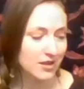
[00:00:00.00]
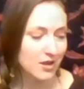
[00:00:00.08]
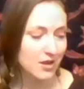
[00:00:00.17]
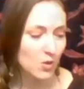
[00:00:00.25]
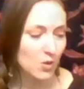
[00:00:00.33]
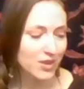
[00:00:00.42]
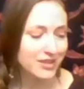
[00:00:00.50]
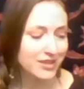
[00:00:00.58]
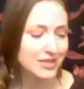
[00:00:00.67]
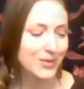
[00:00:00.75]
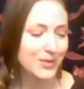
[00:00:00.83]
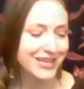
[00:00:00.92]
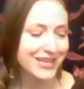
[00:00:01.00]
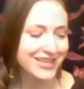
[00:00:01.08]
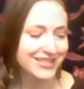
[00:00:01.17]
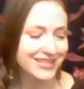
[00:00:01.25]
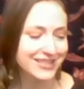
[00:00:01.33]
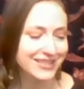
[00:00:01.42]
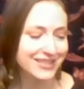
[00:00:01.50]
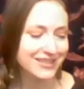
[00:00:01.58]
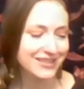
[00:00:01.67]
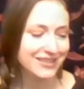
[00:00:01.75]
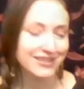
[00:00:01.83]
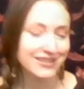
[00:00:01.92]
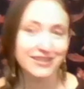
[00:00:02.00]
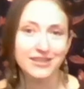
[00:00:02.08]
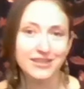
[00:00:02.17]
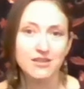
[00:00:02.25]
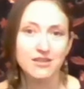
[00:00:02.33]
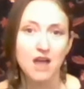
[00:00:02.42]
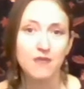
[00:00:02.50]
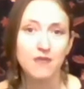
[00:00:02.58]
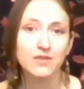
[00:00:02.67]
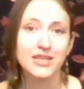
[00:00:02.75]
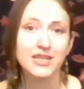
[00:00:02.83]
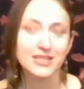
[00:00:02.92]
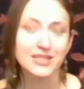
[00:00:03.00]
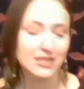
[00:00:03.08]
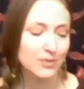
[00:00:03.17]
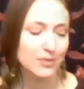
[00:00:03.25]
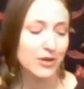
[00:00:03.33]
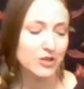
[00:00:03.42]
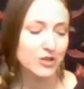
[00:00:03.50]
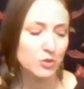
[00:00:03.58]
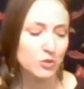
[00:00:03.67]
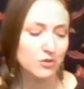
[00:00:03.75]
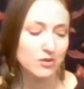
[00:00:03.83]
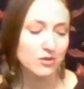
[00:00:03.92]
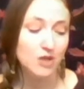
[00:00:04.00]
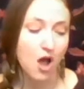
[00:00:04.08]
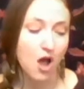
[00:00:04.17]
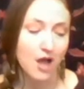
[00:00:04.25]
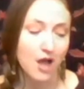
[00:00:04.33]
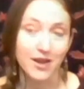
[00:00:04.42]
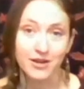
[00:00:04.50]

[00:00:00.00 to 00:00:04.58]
with the sweetness of this spiritual dawn.